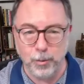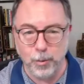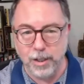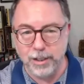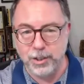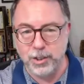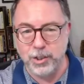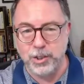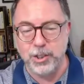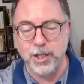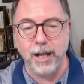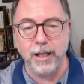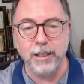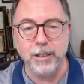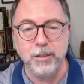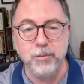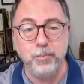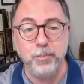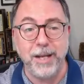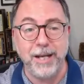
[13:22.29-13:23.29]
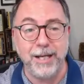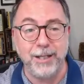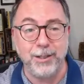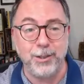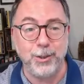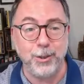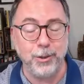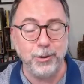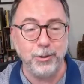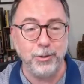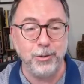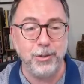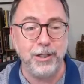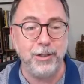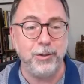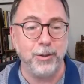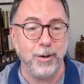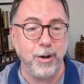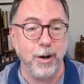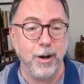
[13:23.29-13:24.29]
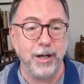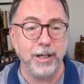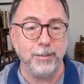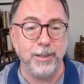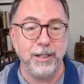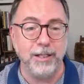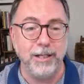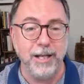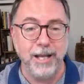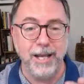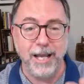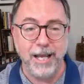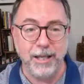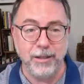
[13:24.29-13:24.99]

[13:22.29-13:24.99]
you want a solid base underneath your argument.